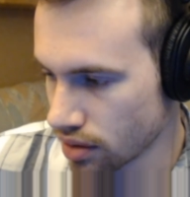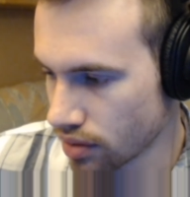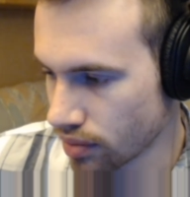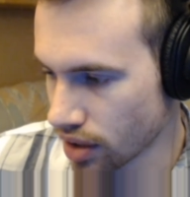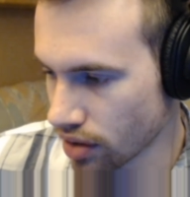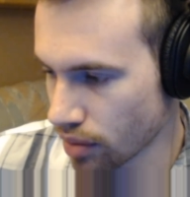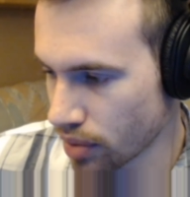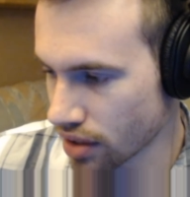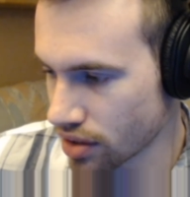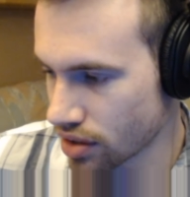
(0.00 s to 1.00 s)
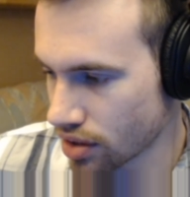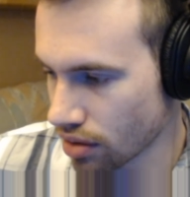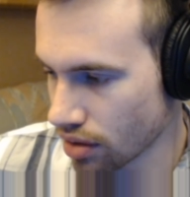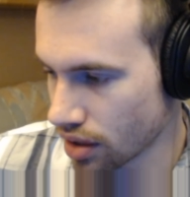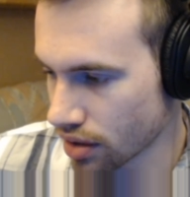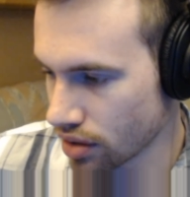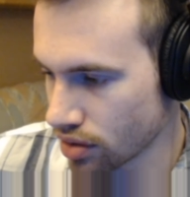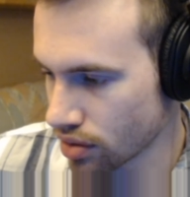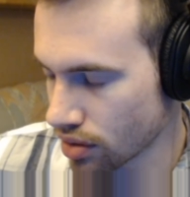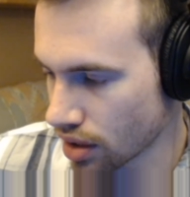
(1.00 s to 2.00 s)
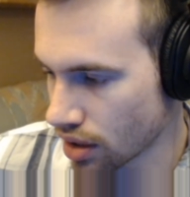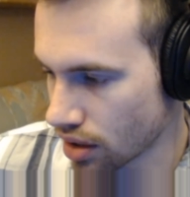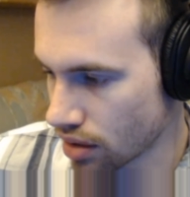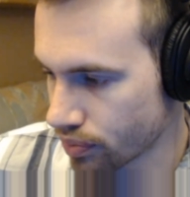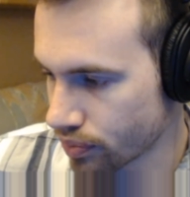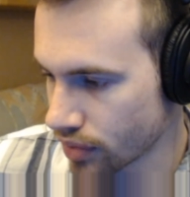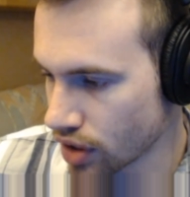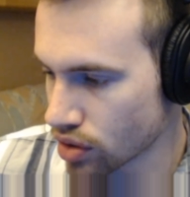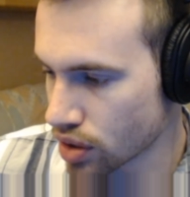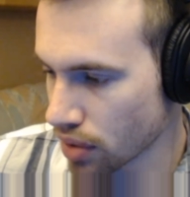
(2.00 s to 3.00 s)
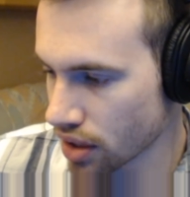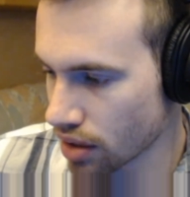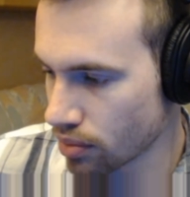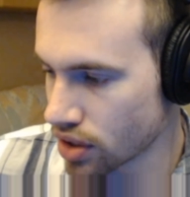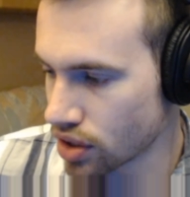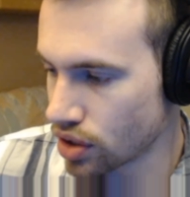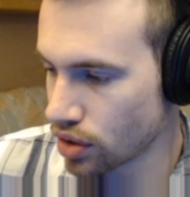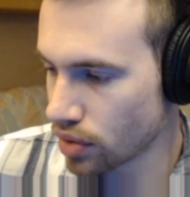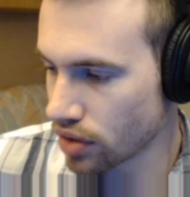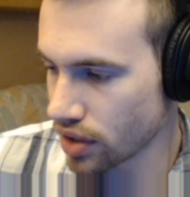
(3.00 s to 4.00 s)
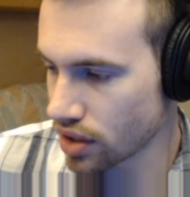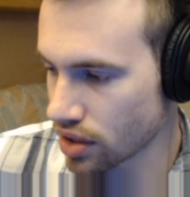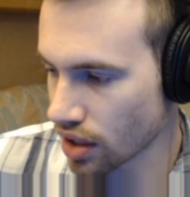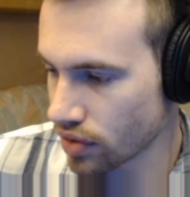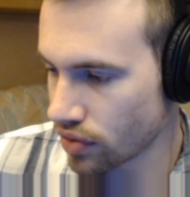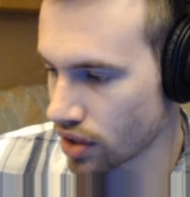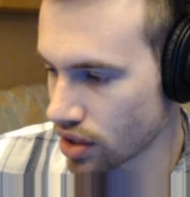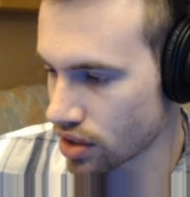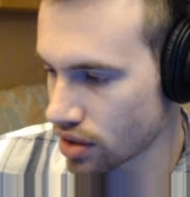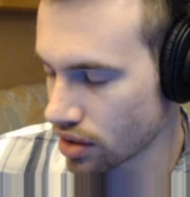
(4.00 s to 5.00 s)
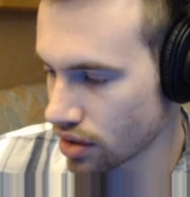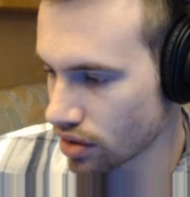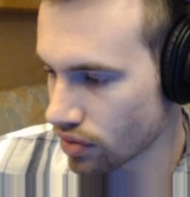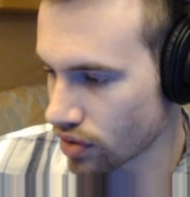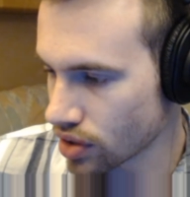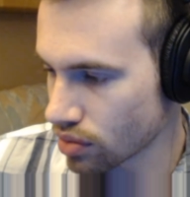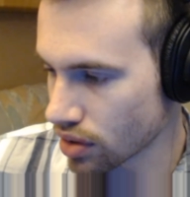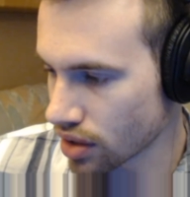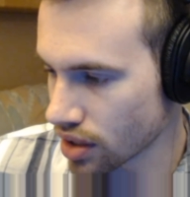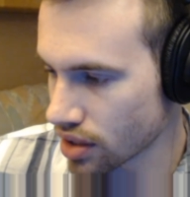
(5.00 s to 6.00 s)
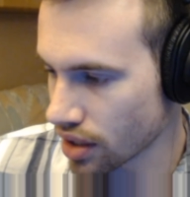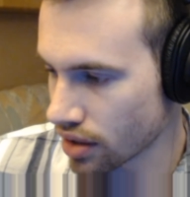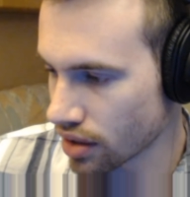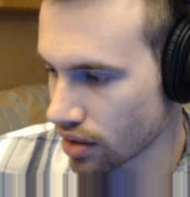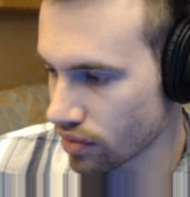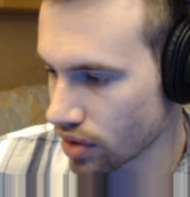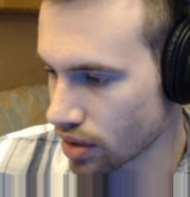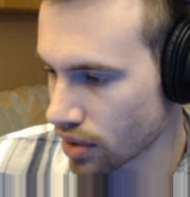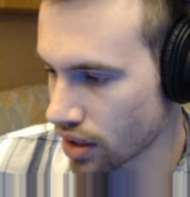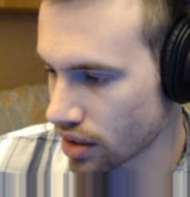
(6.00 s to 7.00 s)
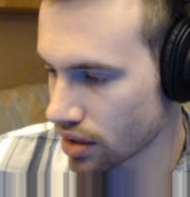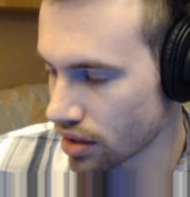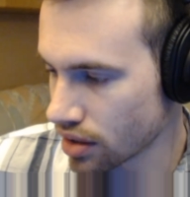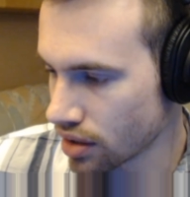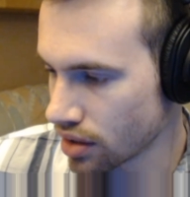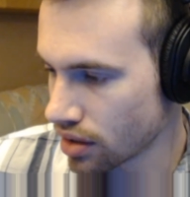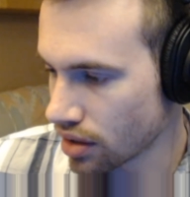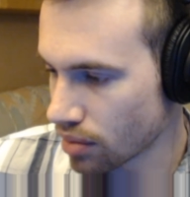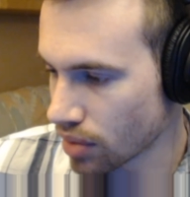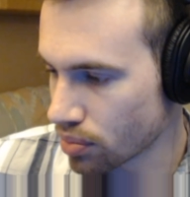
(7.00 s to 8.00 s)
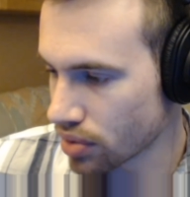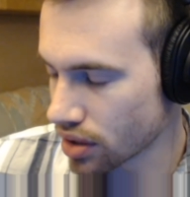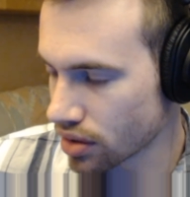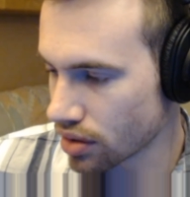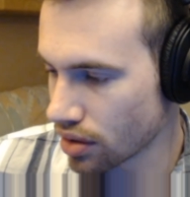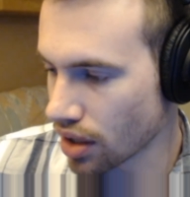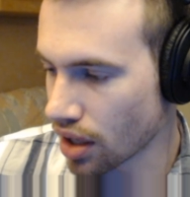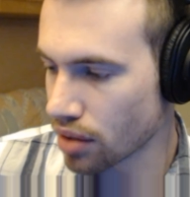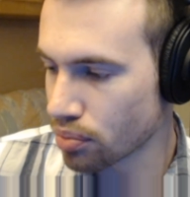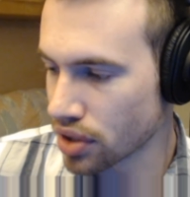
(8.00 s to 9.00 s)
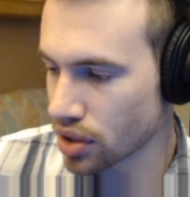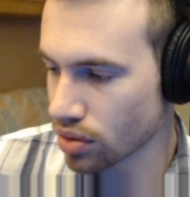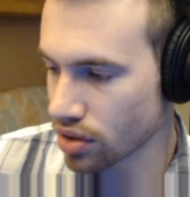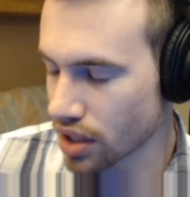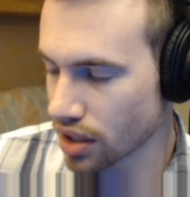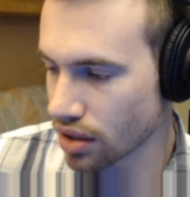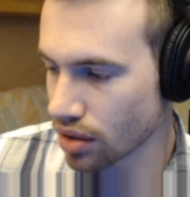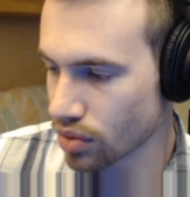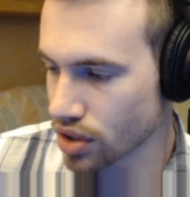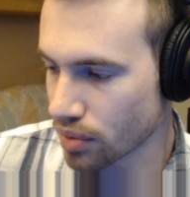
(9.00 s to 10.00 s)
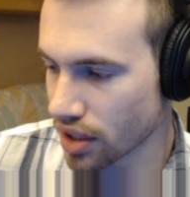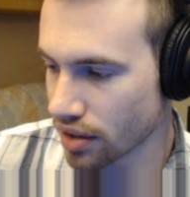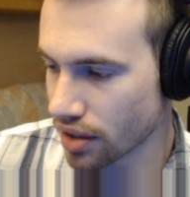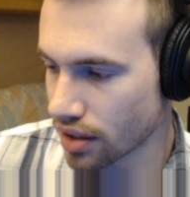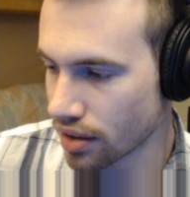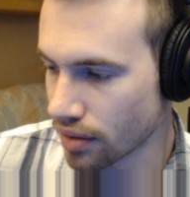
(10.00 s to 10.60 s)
We know that because it's so long that you split them into 2 movies. Have you finished the first one? Because I think I'm far behind on my prequels and Clone Wars marathon.